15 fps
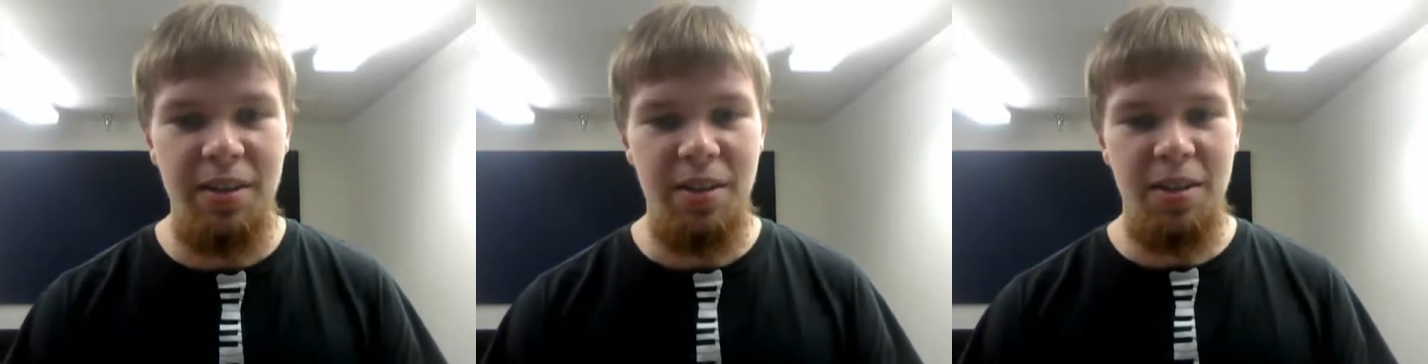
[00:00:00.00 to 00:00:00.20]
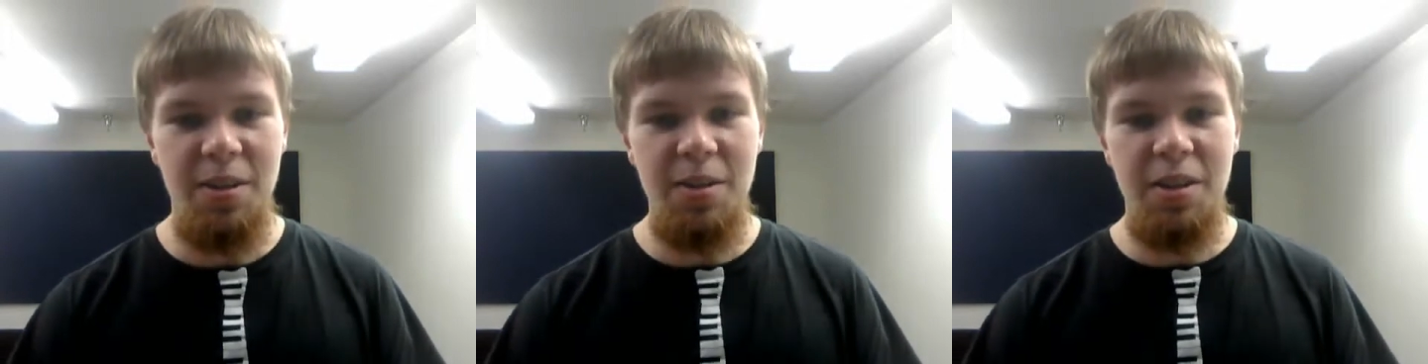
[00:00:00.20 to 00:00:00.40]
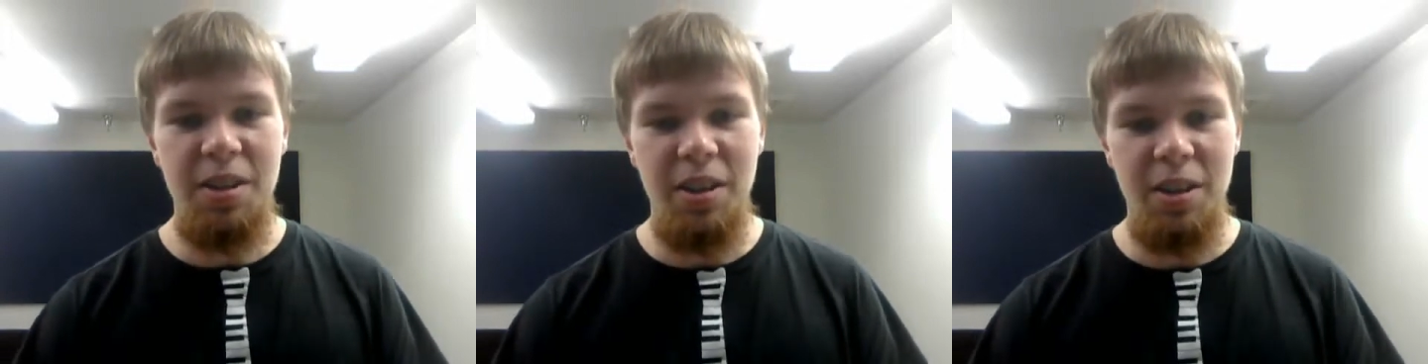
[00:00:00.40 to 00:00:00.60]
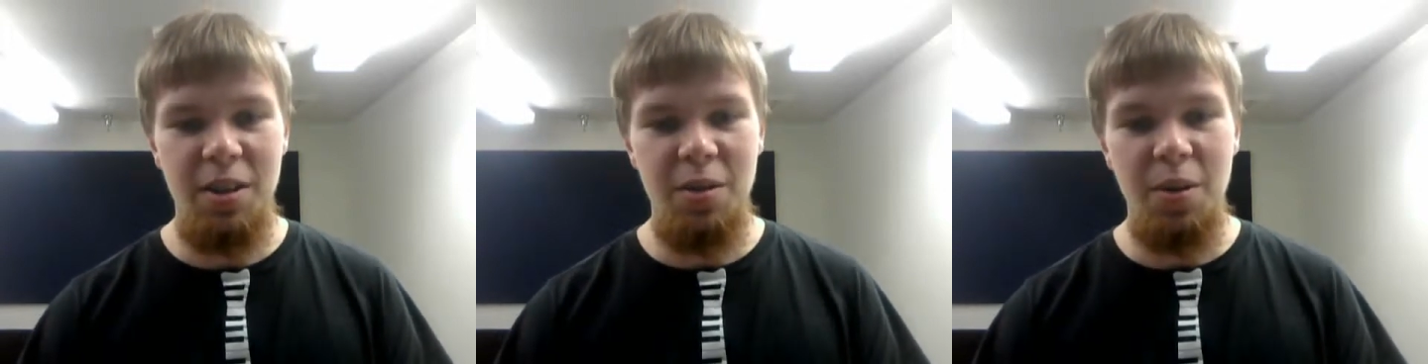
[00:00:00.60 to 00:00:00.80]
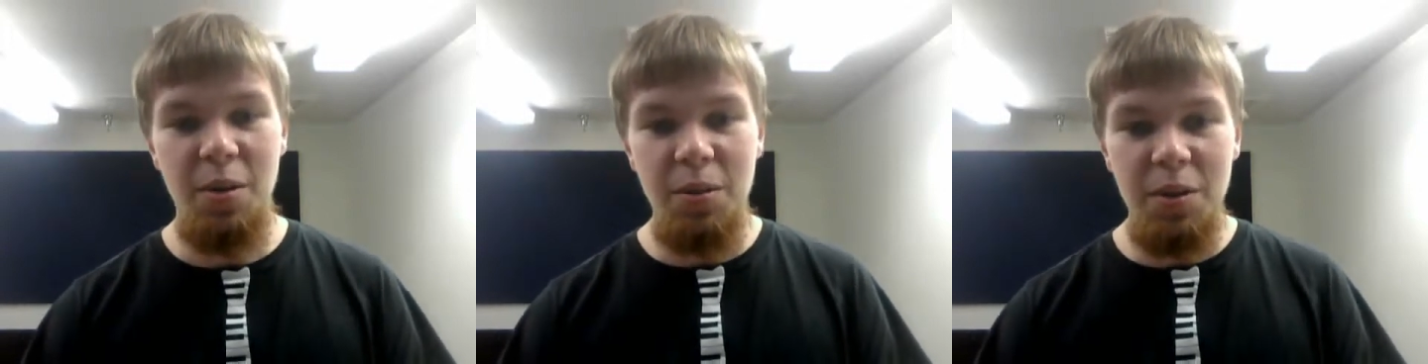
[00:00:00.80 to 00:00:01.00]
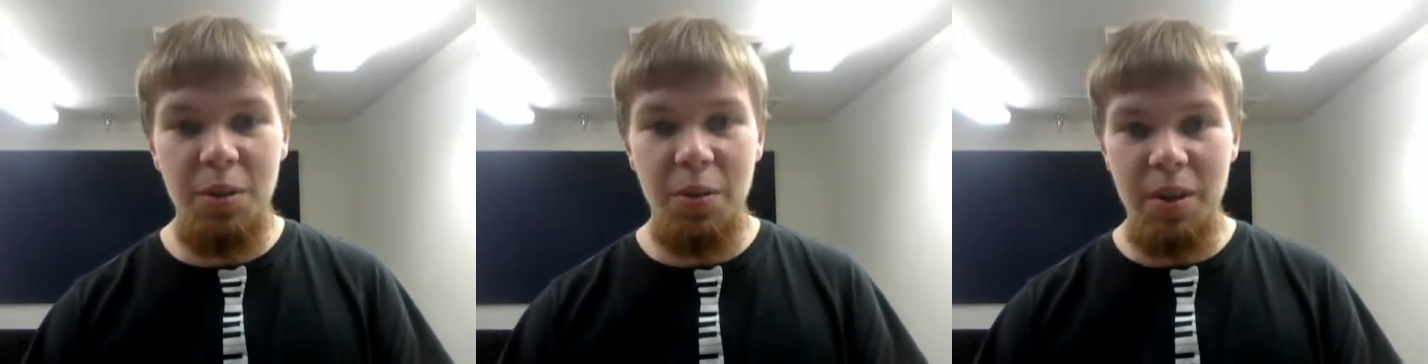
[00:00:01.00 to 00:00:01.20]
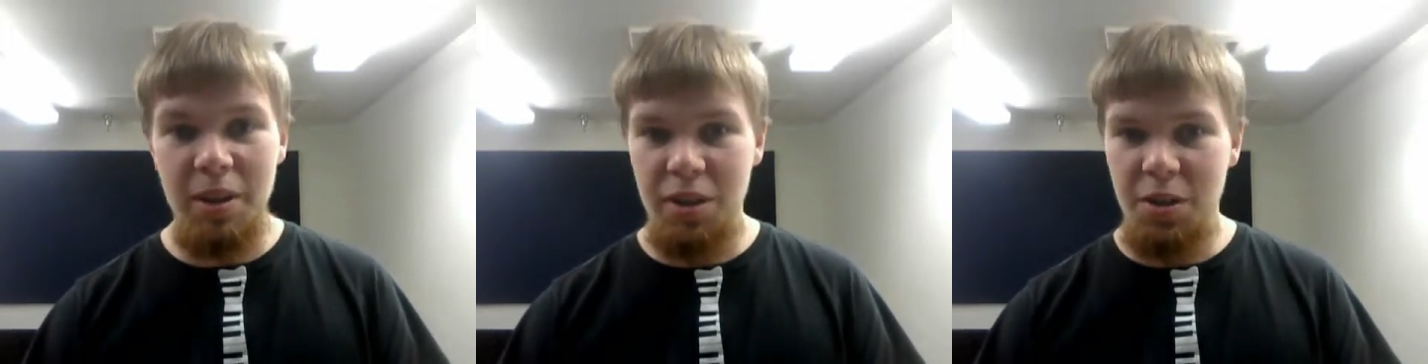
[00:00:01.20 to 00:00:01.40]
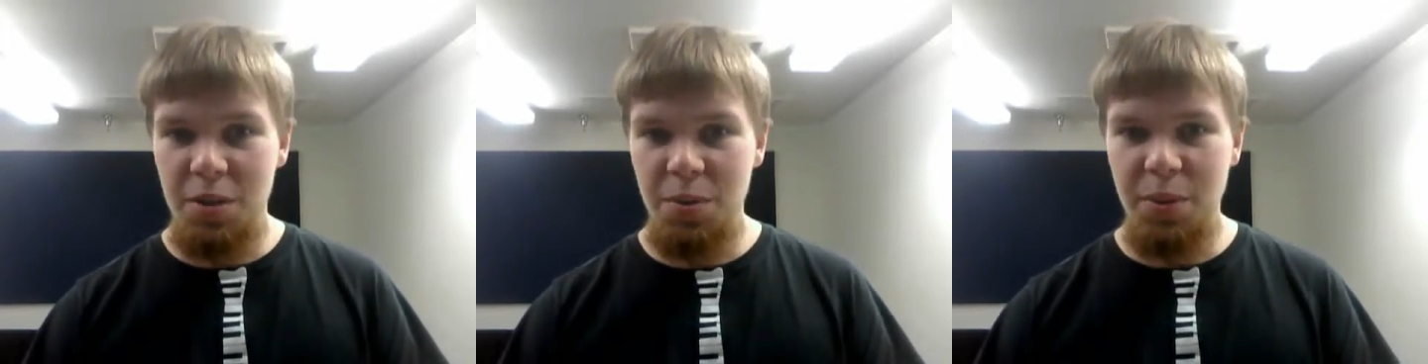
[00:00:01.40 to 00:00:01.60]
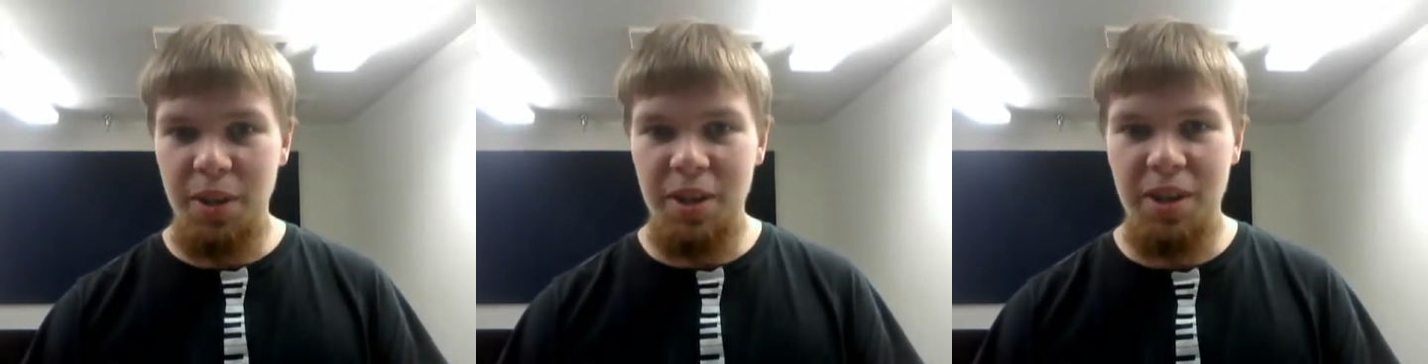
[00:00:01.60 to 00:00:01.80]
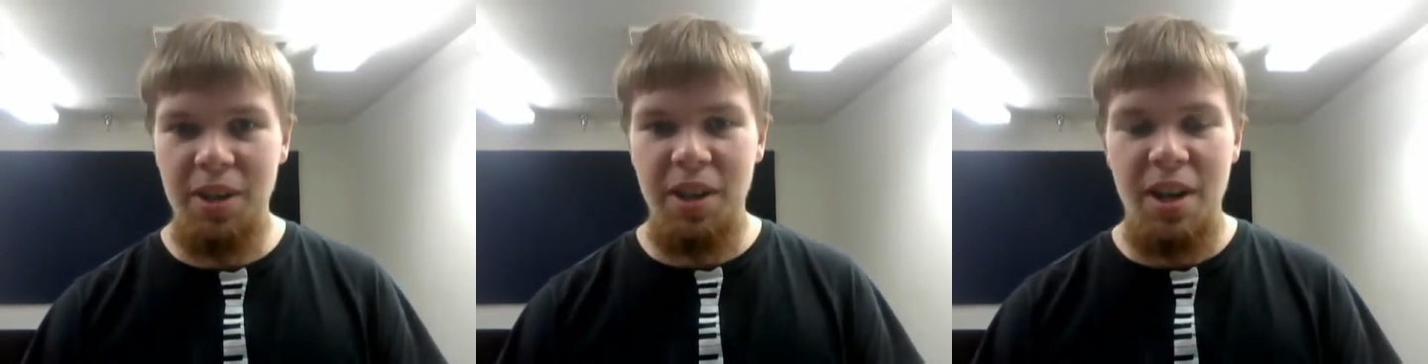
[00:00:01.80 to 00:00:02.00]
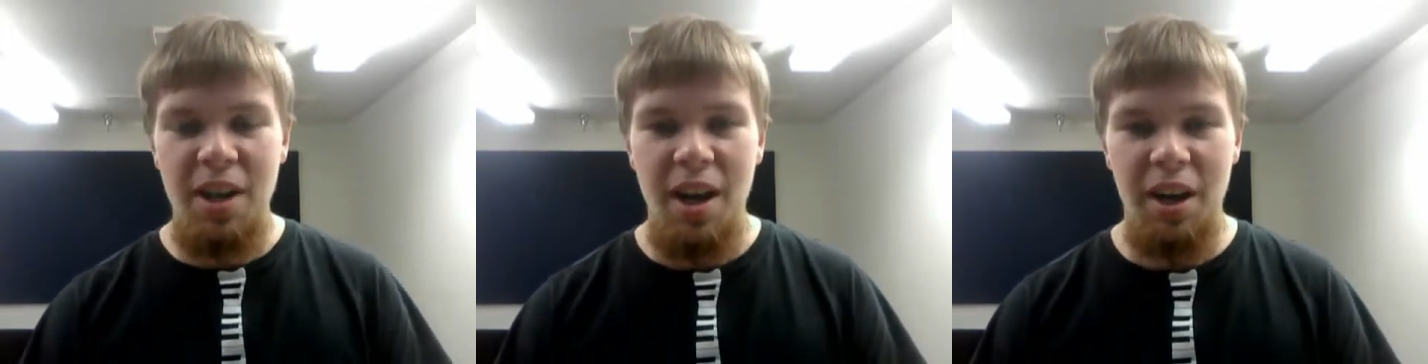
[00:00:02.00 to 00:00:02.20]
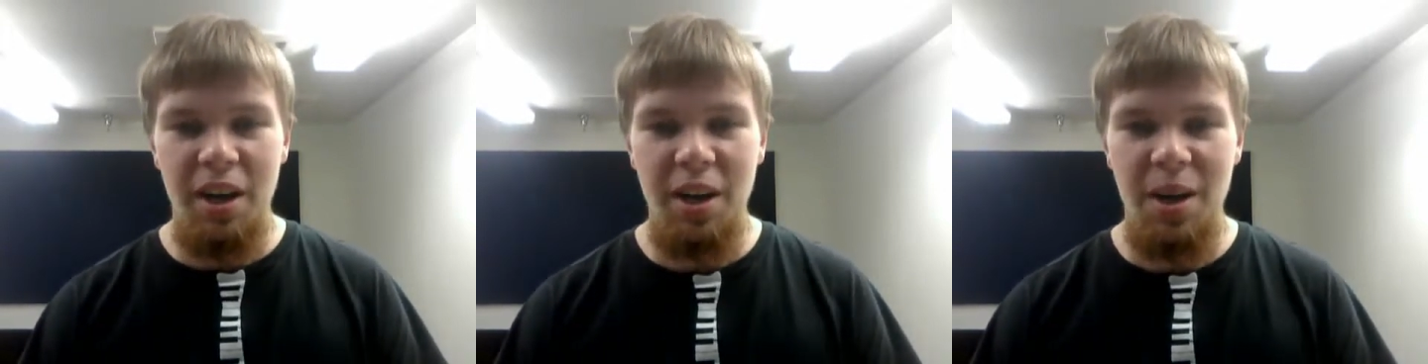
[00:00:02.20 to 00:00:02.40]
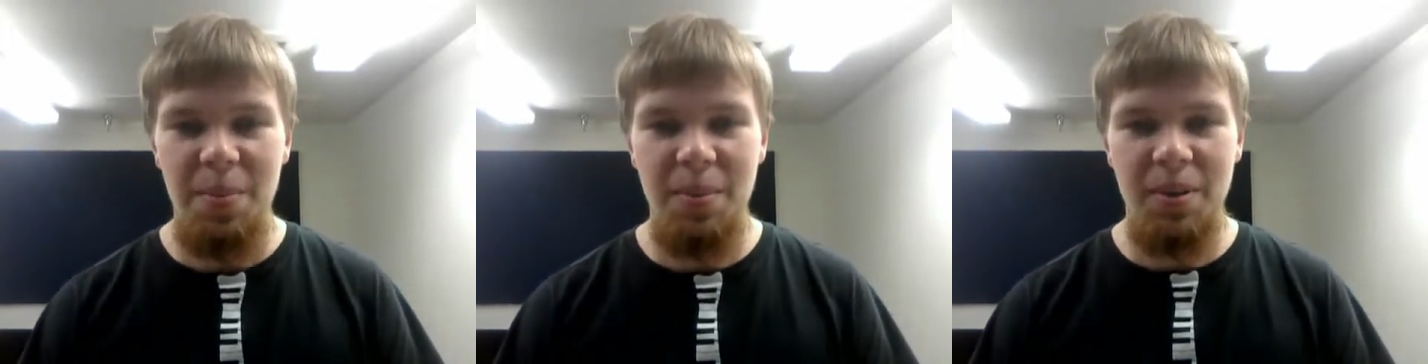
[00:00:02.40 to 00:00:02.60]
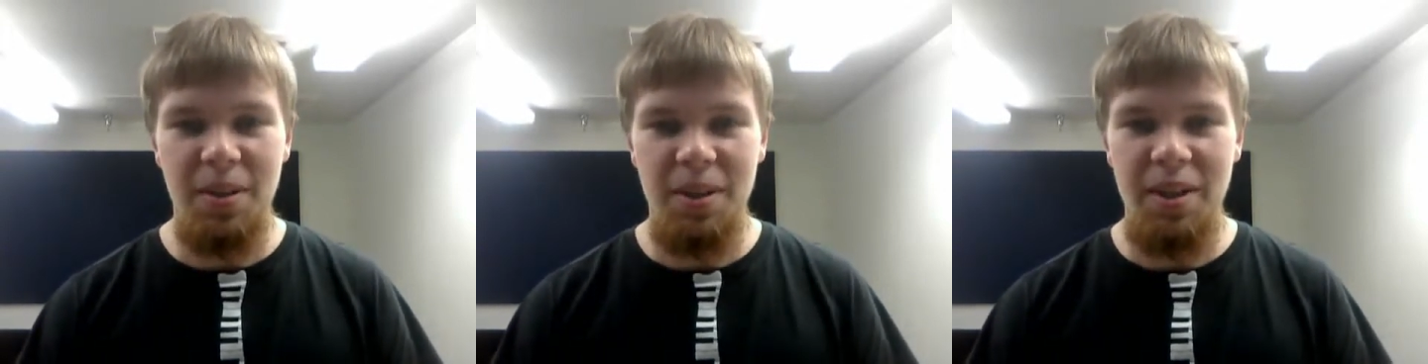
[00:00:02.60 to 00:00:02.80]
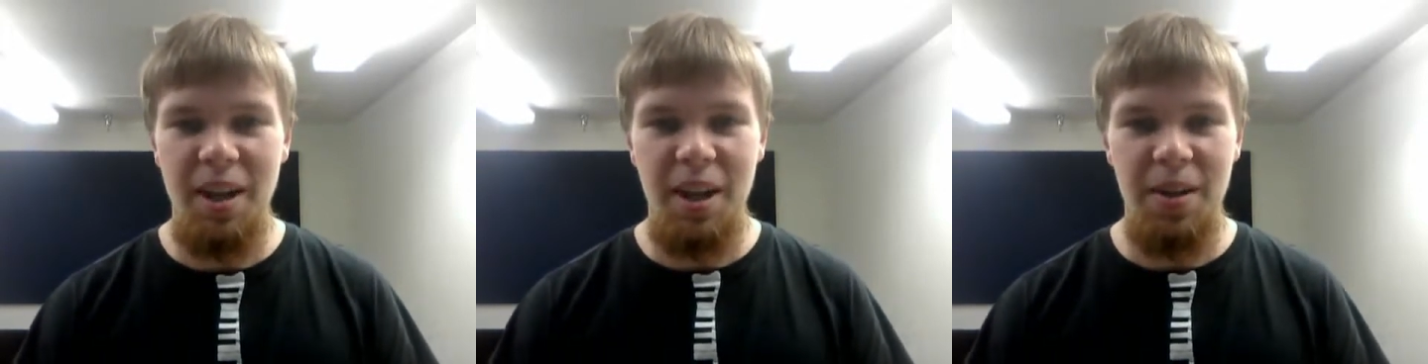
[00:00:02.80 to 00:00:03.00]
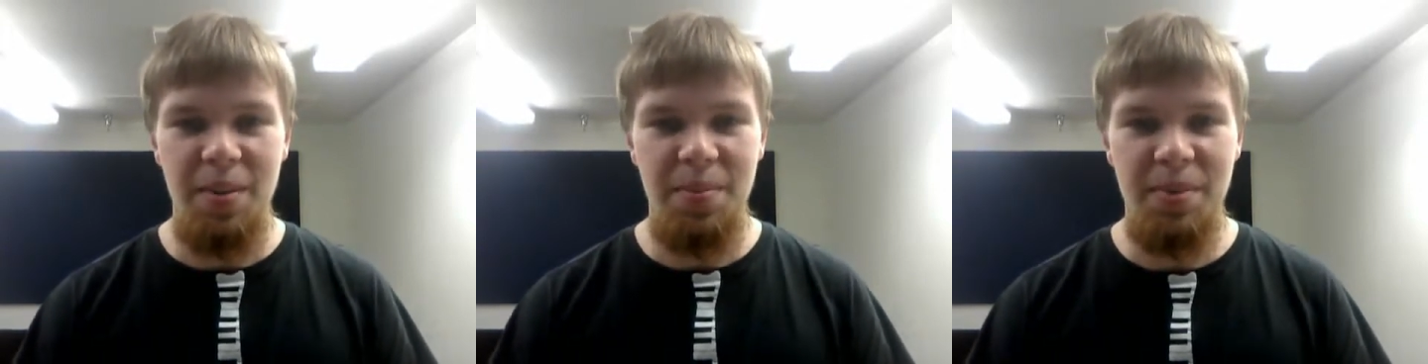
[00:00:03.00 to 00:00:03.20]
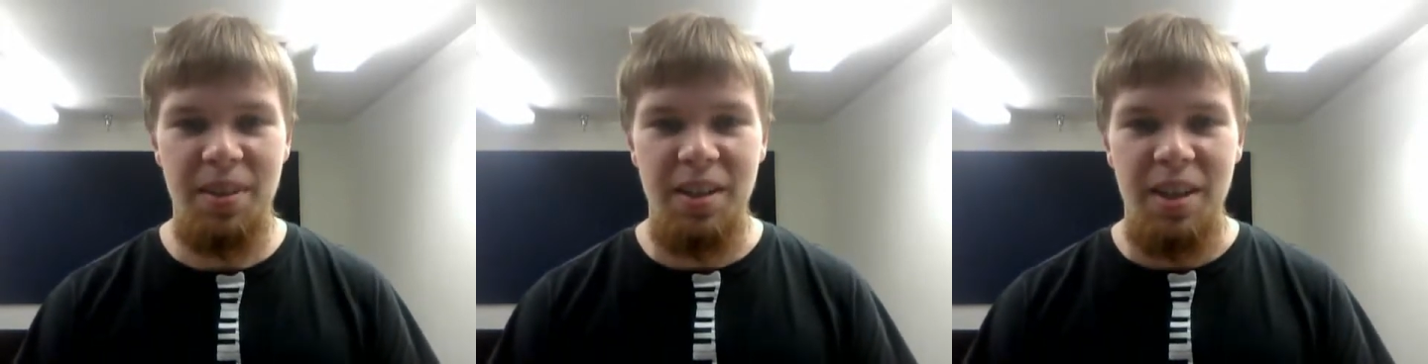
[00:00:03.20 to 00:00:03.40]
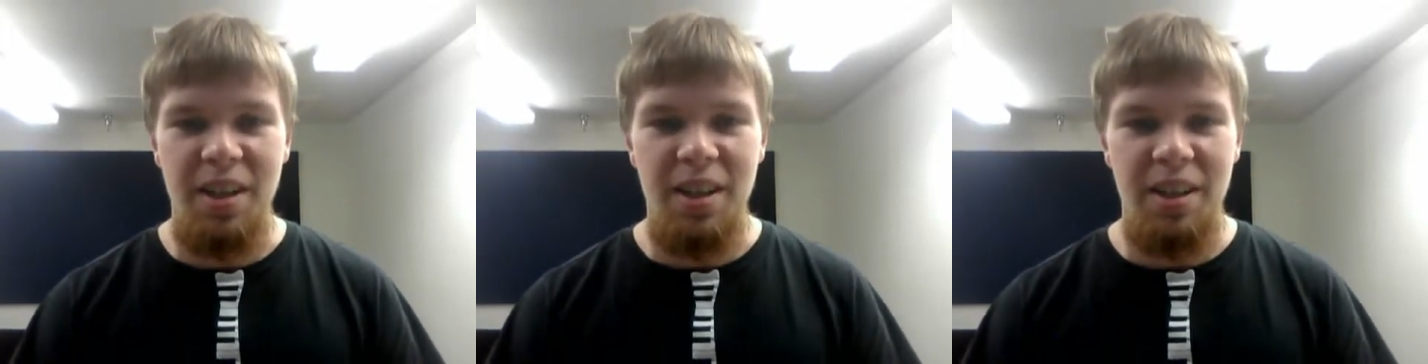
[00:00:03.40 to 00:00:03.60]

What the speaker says: So usually you only want to switch a couple of times.